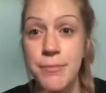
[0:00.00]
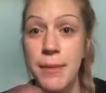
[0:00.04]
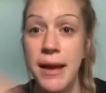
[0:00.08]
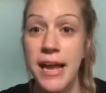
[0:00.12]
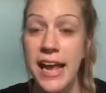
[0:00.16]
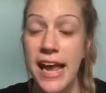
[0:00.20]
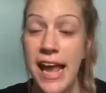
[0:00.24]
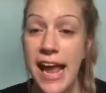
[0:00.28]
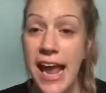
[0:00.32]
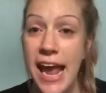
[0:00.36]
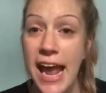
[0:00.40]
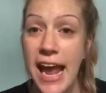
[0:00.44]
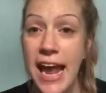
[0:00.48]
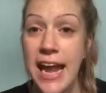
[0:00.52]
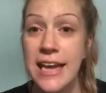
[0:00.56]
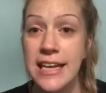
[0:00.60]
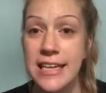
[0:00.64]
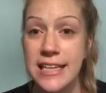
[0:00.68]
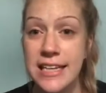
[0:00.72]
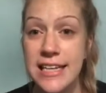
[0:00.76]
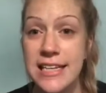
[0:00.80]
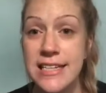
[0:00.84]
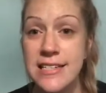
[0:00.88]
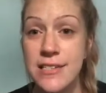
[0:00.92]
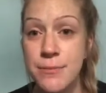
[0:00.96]
My aunt
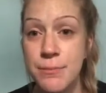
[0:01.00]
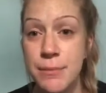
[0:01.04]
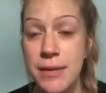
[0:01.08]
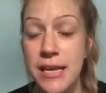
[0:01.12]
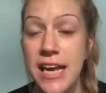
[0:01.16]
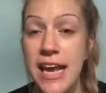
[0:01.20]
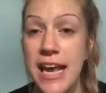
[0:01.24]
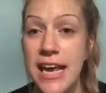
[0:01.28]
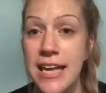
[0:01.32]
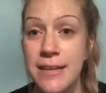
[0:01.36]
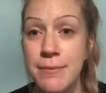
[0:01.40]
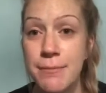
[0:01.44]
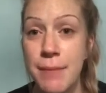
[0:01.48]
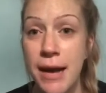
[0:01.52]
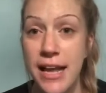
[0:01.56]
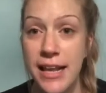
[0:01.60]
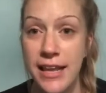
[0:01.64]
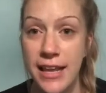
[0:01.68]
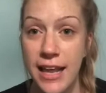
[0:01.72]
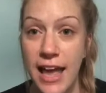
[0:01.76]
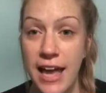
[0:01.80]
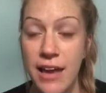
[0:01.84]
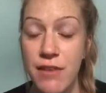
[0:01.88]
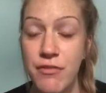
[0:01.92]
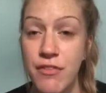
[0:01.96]
leads me in my
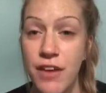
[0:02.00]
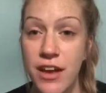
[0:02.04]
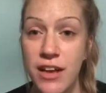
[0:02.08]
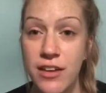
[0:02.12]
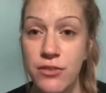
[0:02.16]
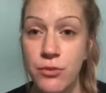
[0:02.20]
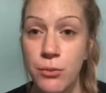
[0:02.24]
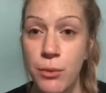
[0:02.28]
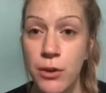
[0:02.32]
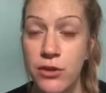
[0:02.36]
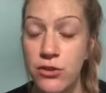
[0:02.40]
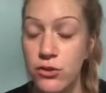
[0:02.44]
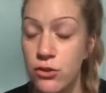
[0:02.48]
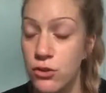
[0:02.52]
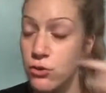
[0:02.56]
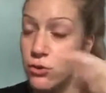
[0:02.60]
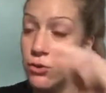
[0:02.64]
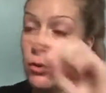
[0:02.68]
life as well too.